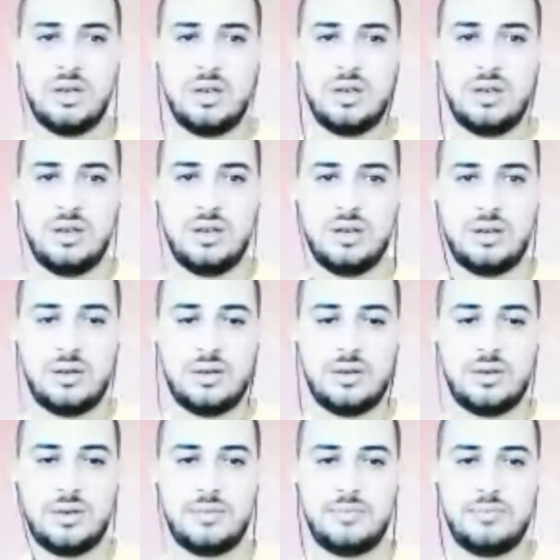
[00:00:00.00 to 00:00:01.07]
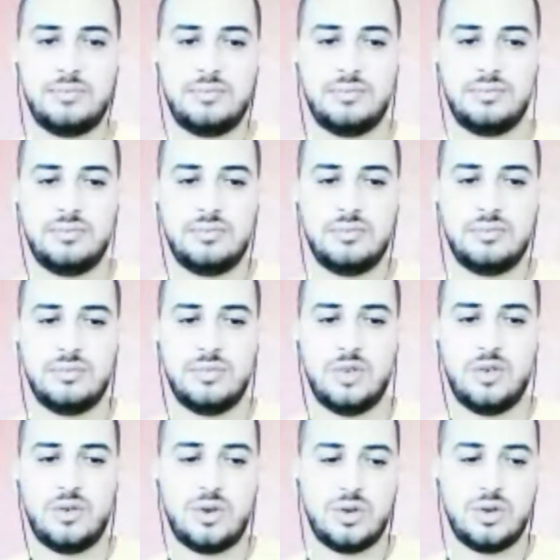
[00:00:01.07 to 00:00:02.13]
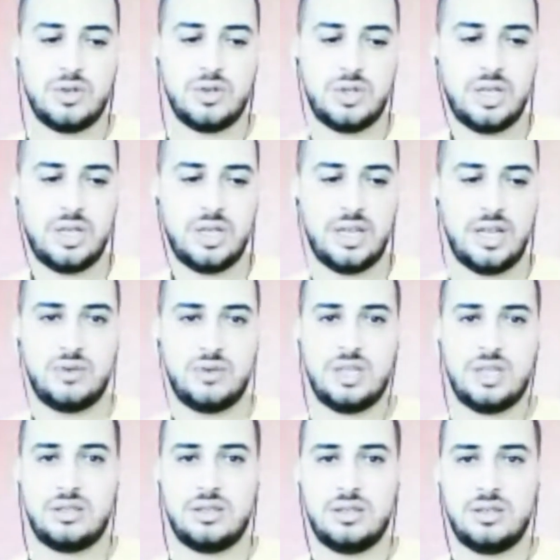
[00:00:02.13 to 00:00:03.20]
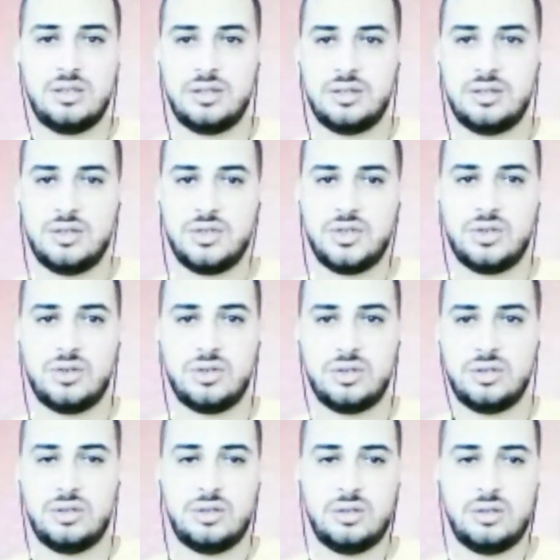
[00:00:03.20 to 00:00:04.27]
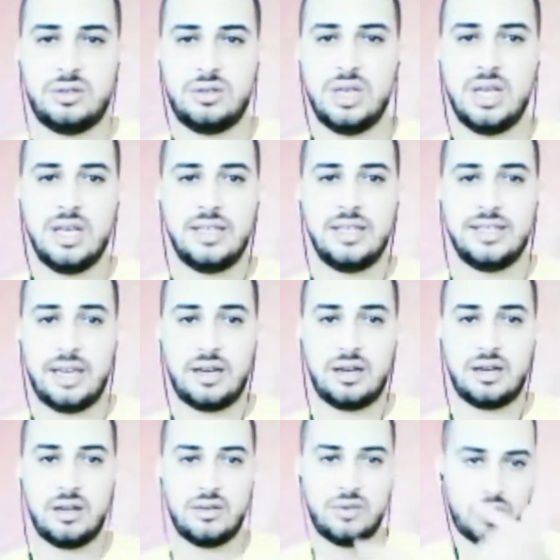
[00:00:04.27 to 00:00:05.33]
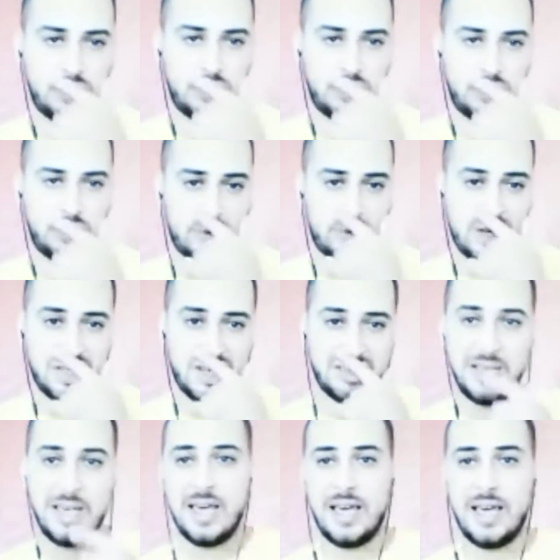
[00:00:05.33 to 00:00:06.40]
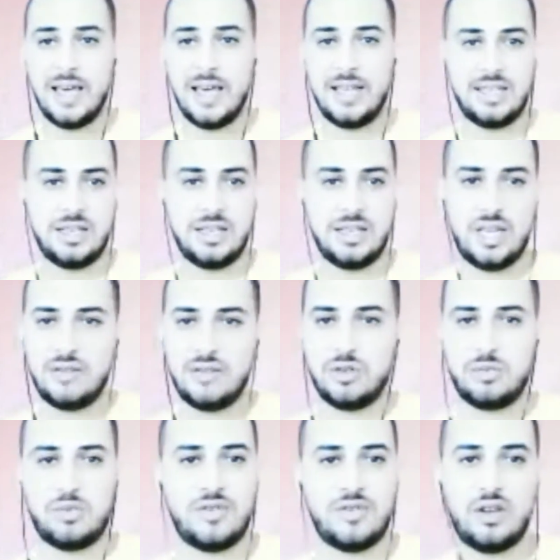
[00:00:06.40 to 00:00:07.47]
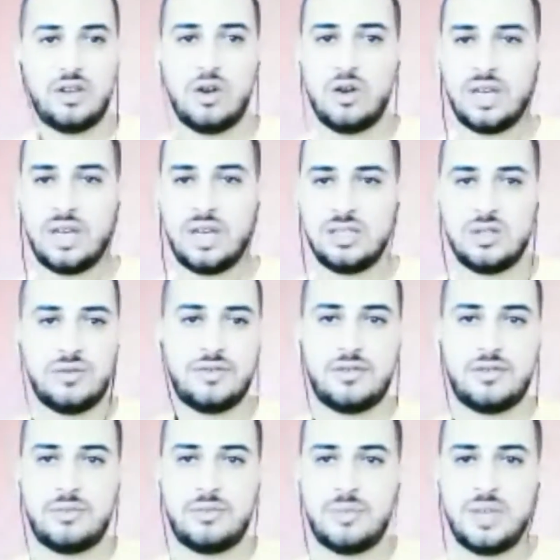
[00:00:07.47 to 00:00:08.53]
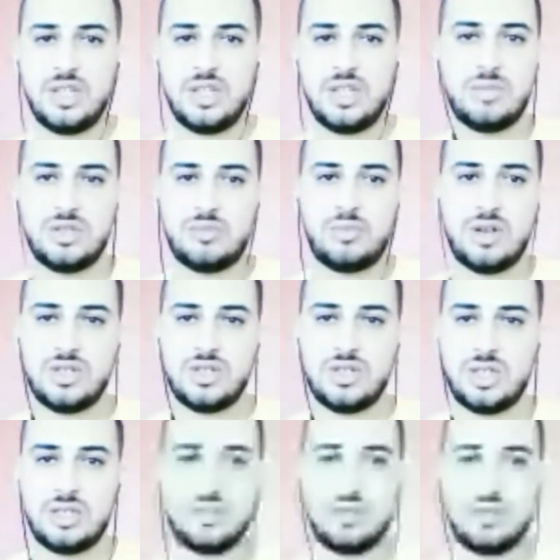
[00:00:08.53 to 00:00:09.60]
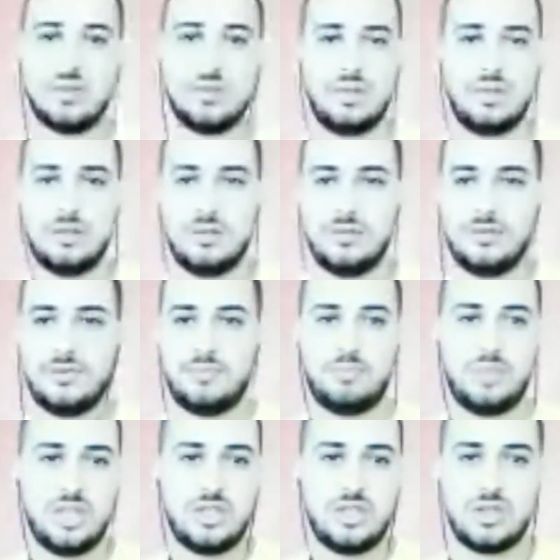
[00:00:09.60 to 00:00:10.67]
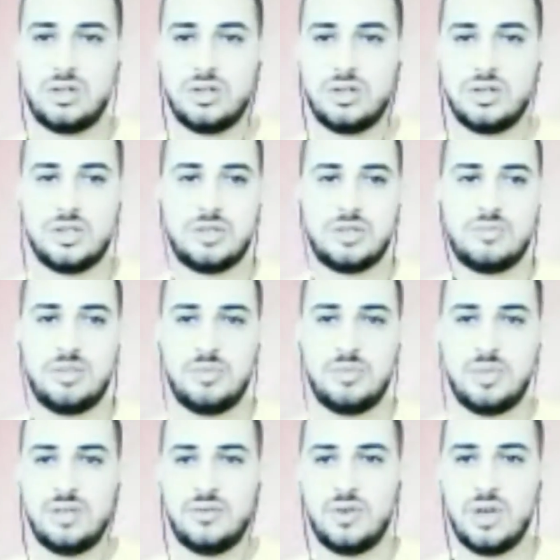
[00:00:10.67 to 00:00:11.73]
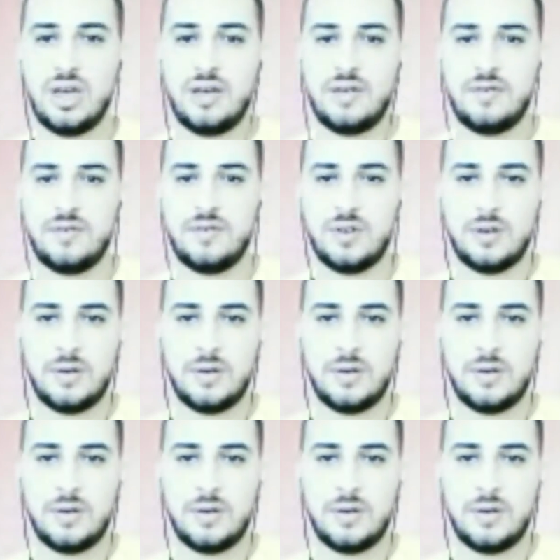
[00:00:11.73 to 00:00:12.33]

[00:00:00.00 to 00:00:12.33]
Of course, you're going to have to set a certain title for your project, and then you're going to have to provide all kinds of information about your project, pictures, maybe if you have